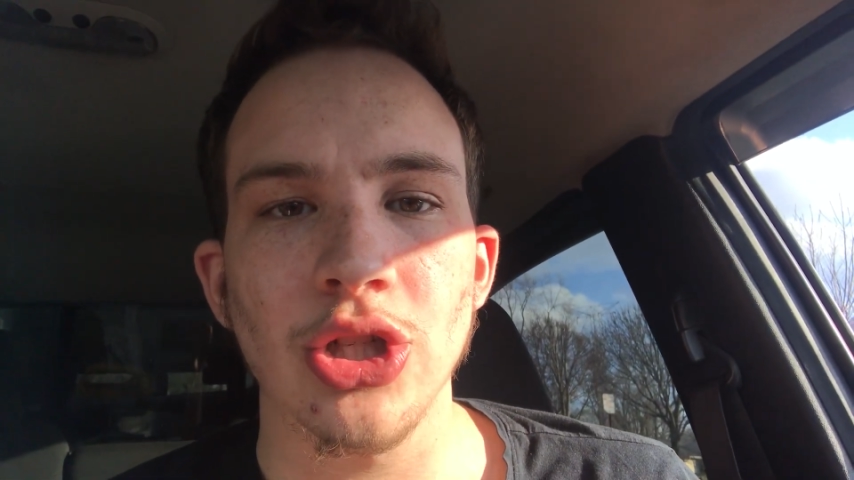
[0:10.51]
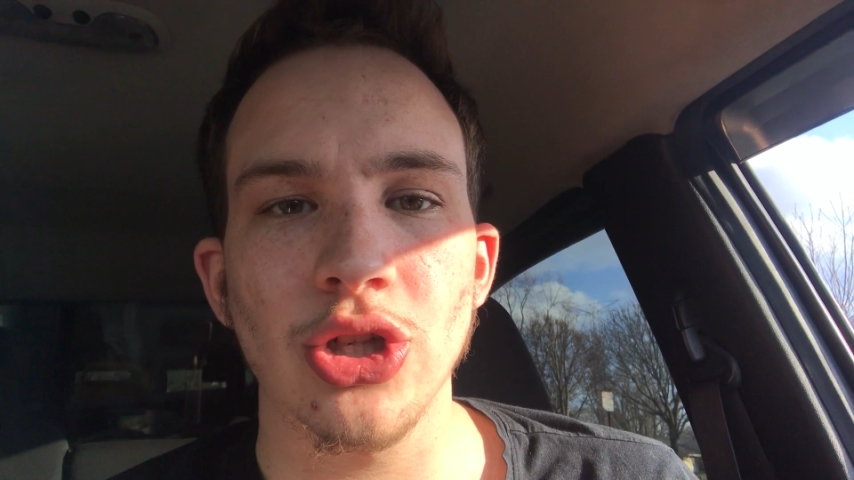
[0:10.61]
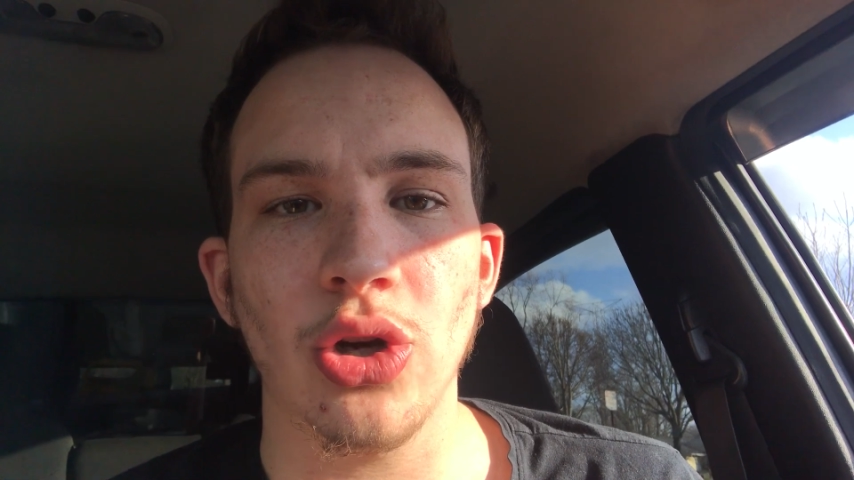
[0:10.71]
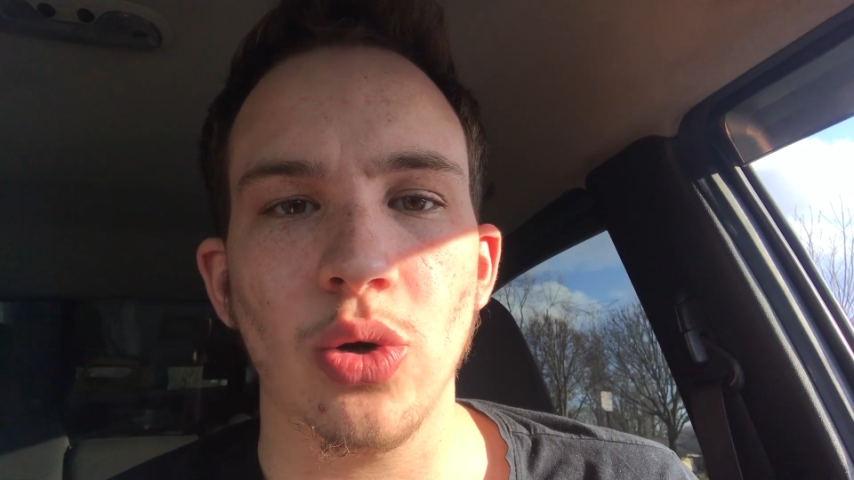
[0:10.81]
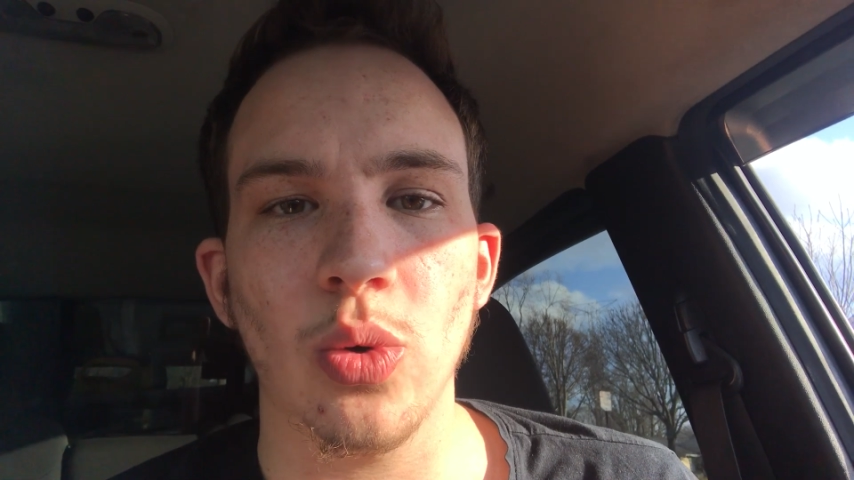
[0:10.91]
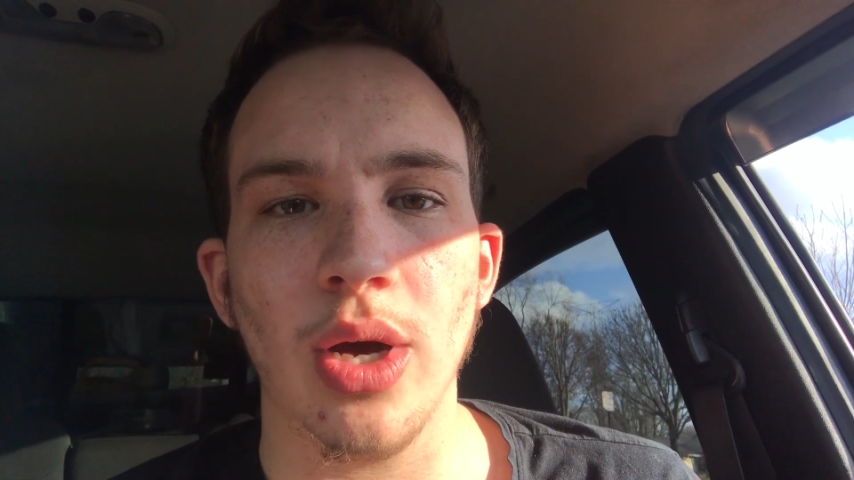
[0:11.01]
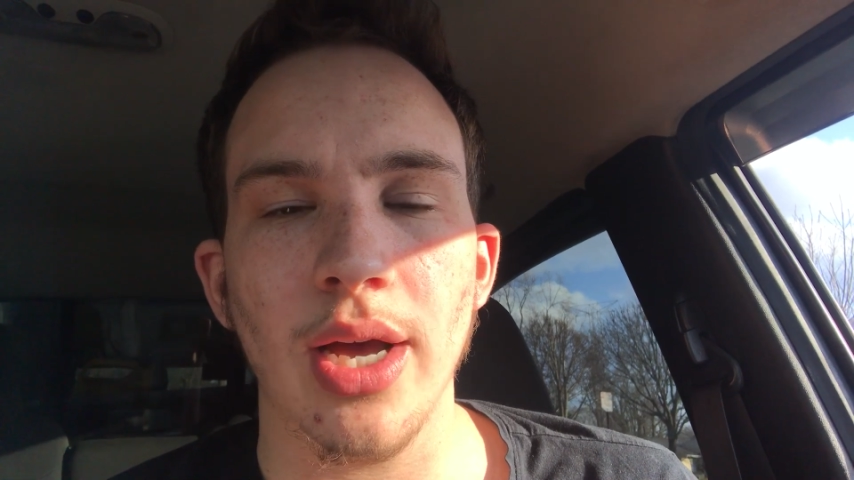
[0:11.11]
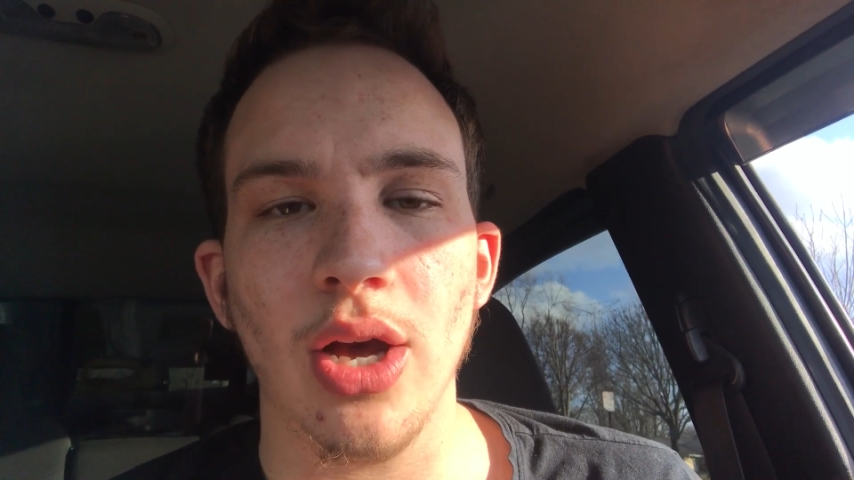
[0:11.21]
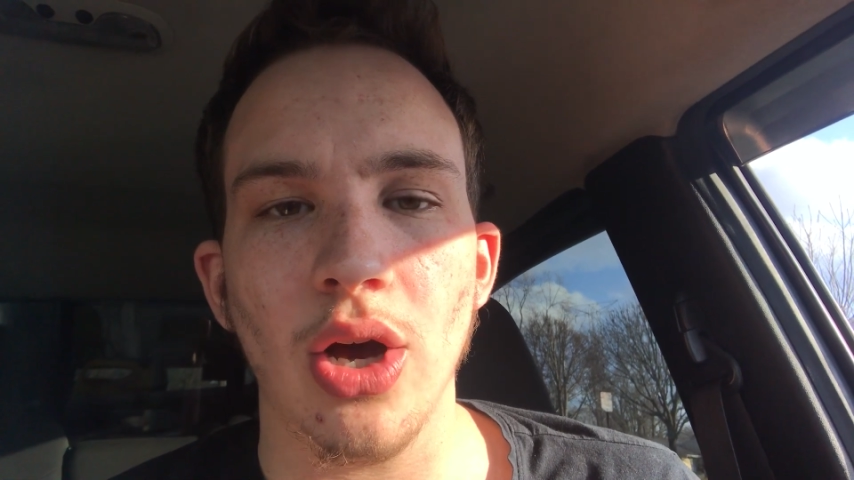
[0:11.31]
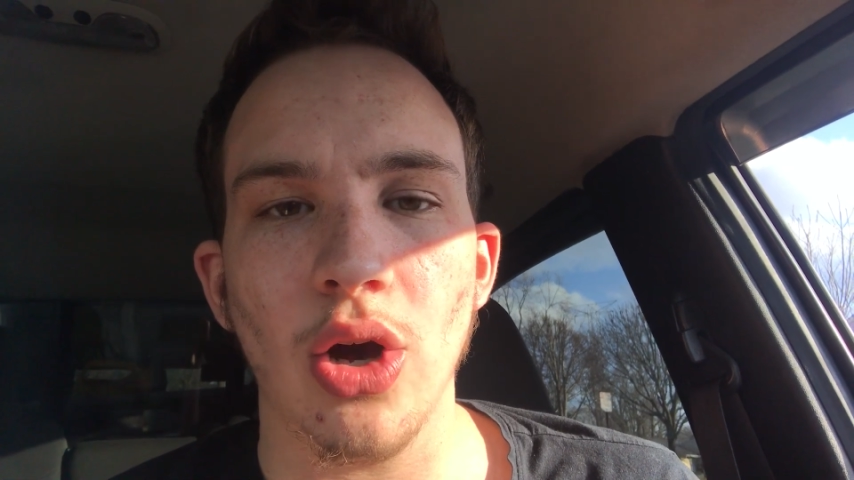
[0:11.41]
So
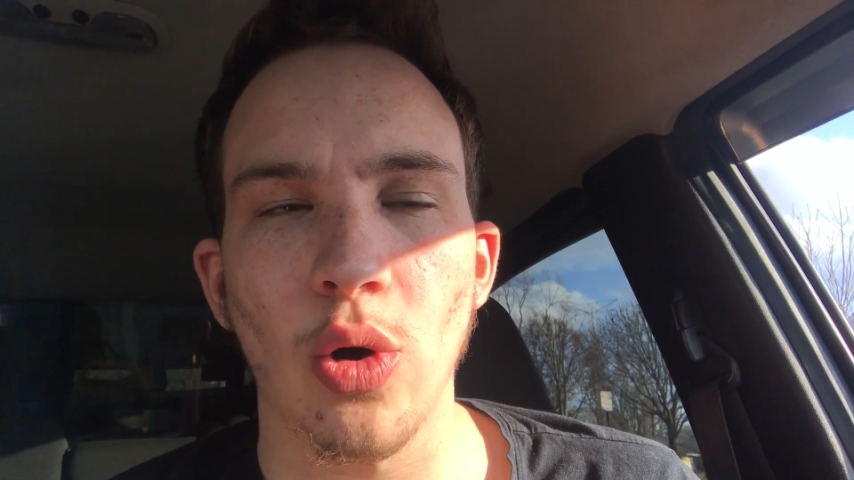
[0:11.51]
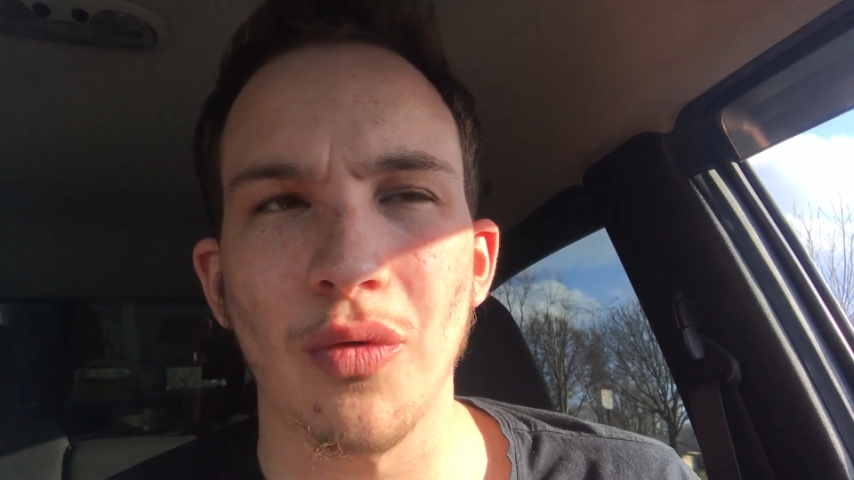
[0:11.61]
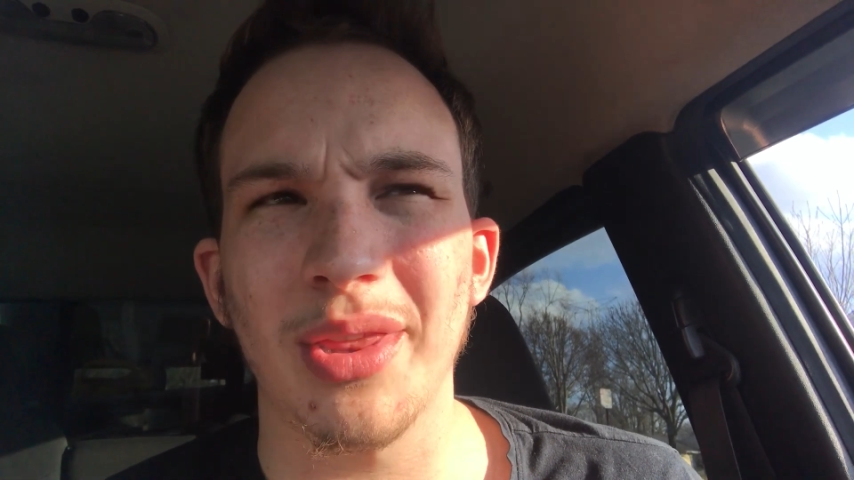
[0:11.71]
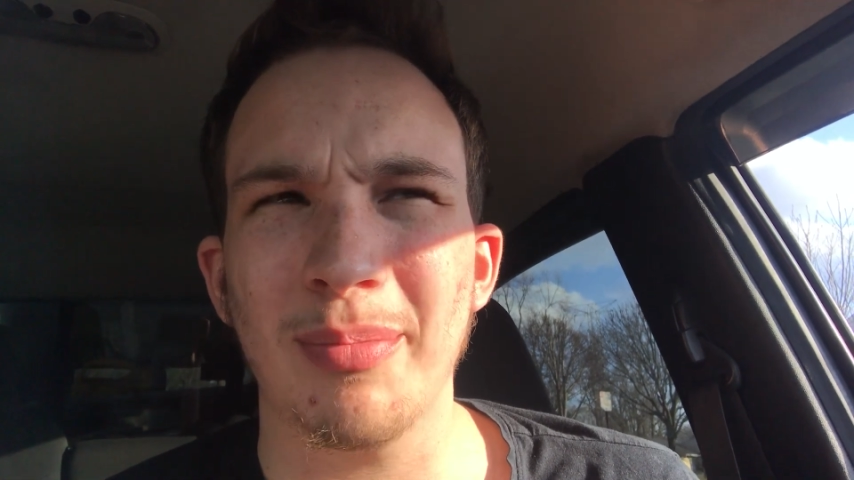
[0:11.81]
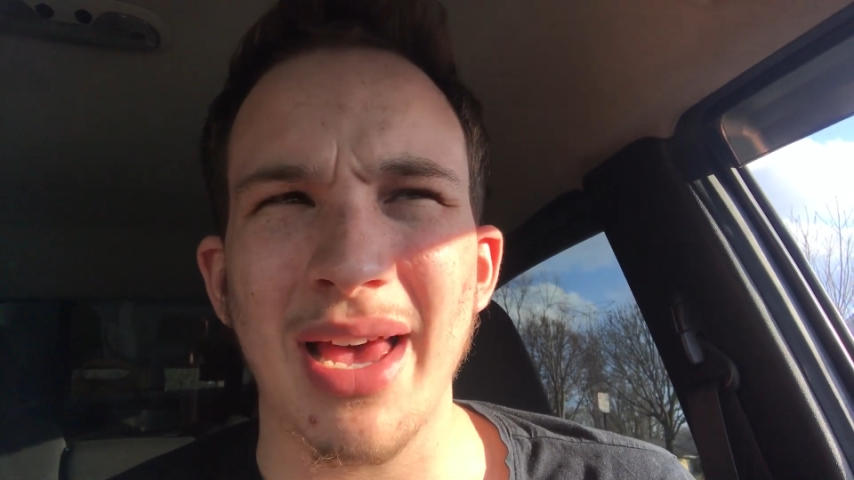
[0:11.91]
over the